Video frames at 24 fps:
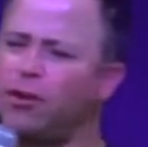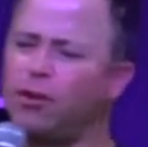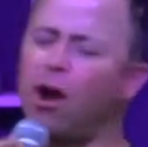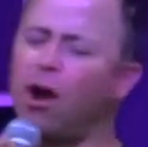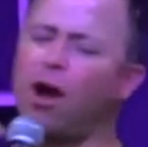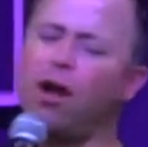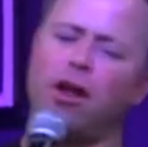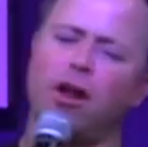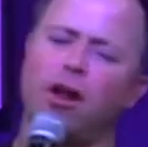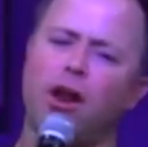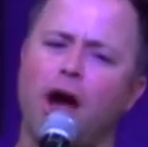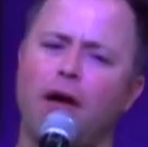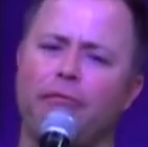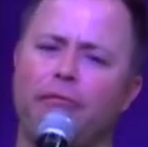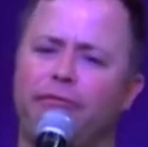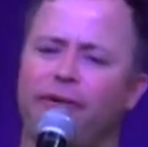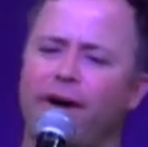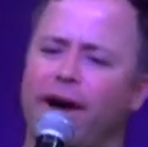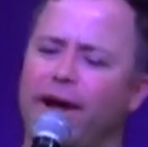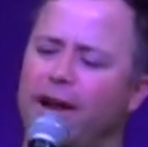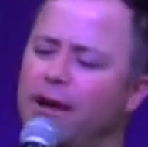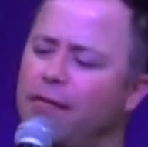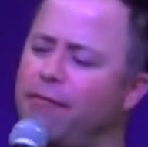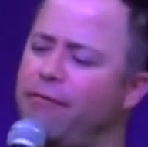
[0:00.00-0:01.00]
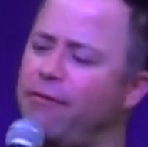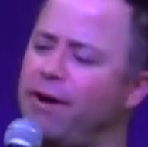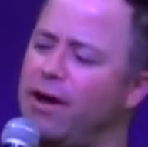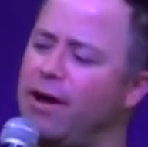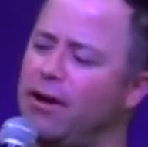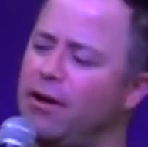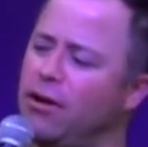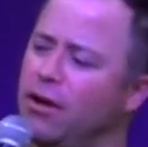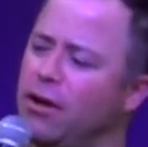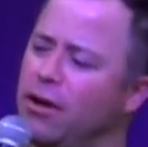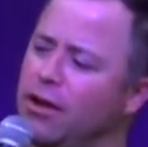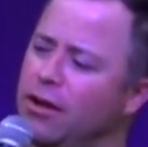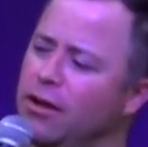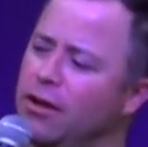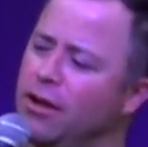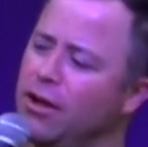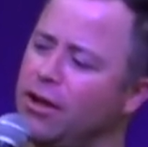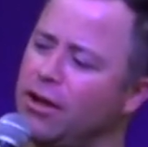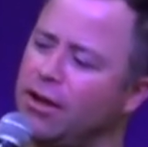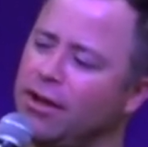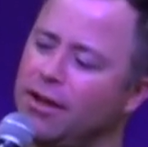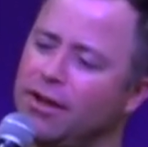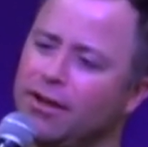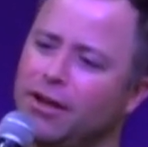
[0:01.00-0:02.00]
John, no, I'm fine, I'm fine. Look,
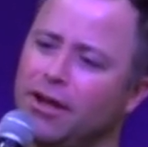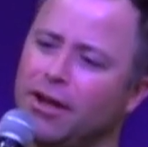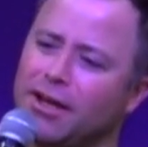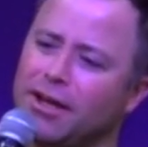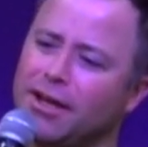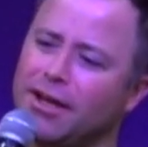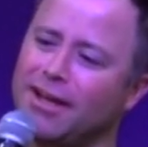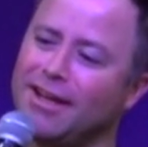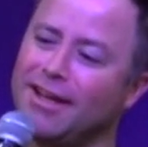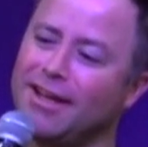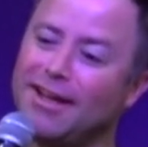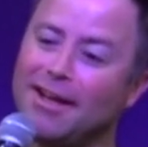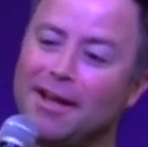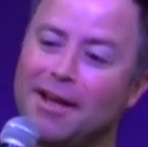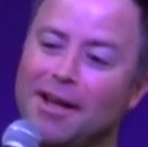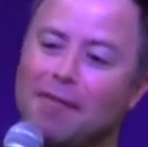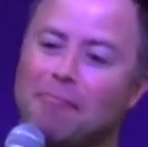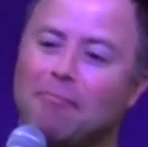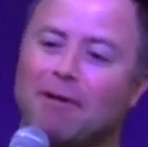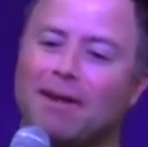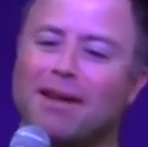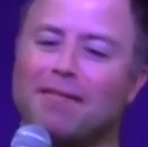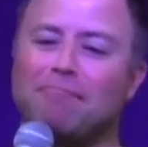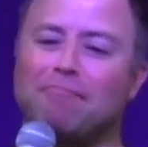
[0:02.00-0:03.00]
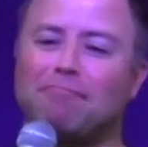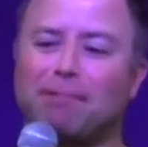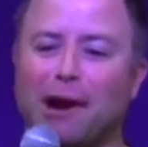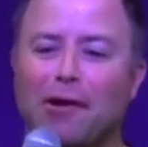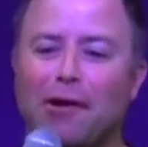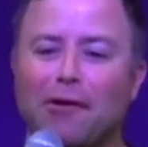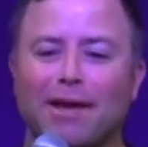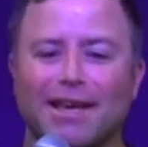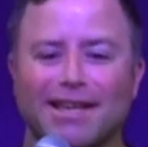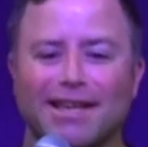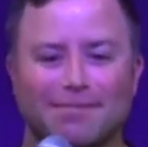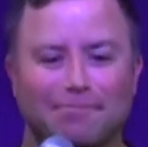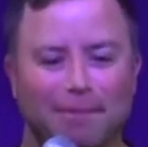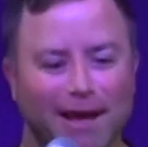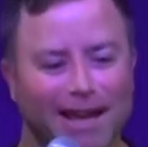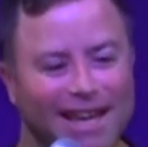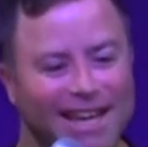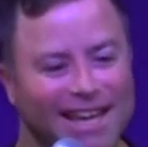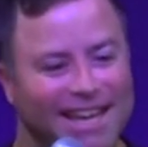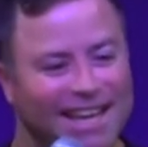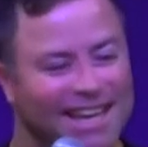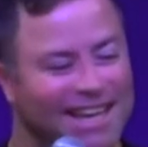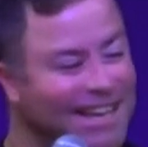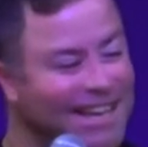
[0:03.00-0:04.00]
look, look. But he broke his
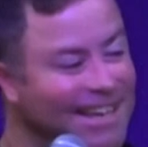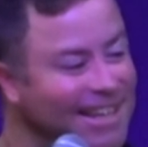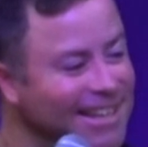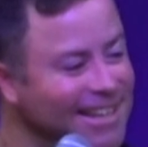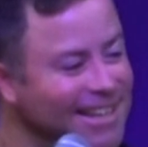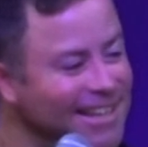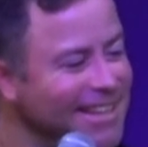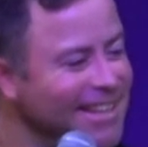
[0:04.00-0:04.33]
pinky.